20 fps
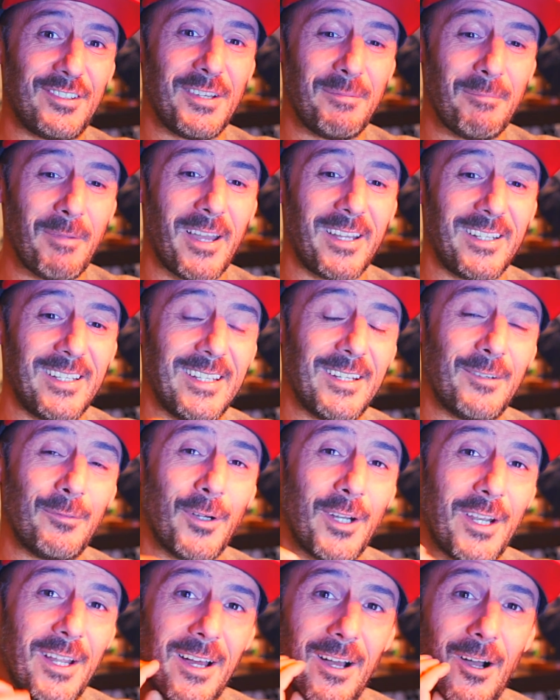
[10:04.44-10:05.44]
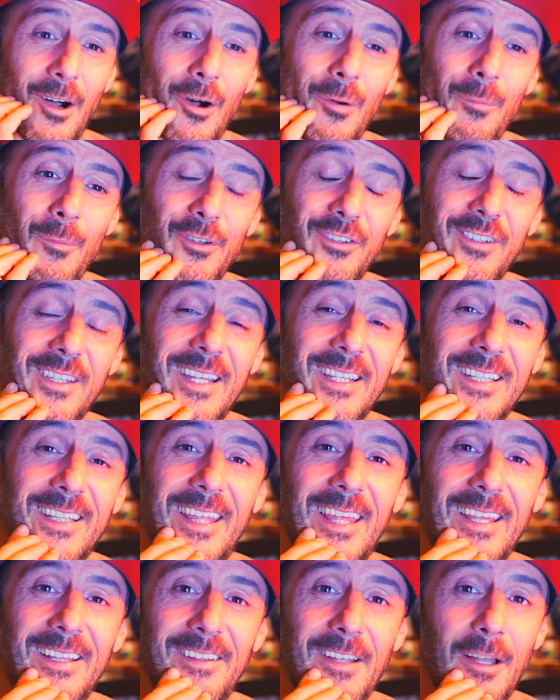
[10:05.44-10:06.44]
team I did when I almost get
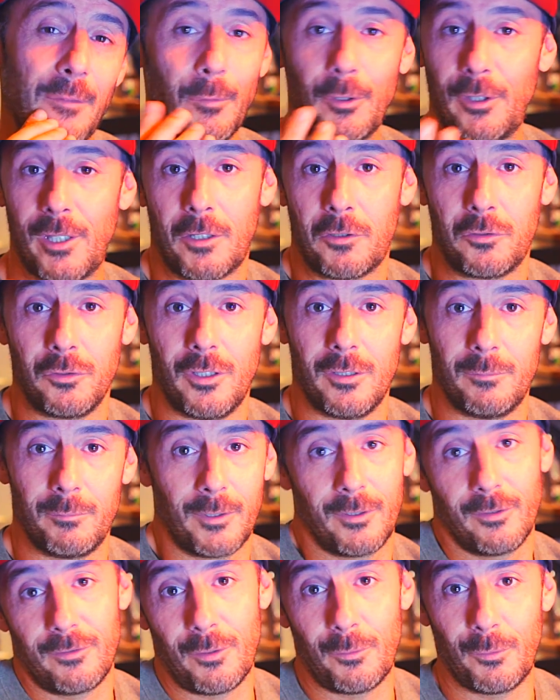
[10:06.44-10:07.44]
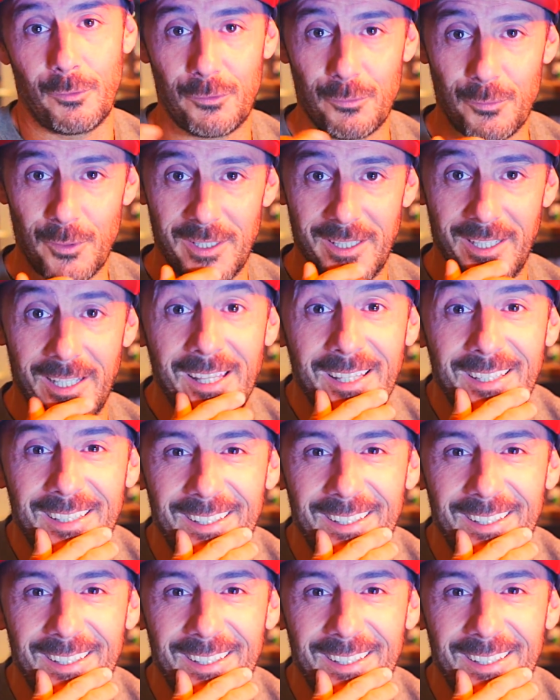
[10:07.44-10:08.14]
kicked out, but they couldn't because I was winning.